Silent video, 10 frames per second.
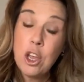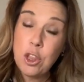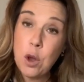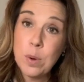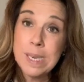
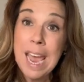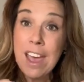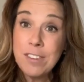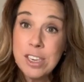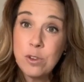those
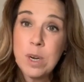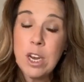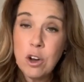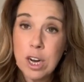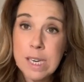heavy duty
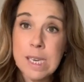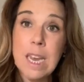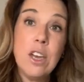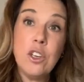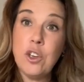hooks
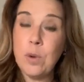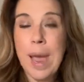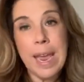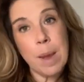to hang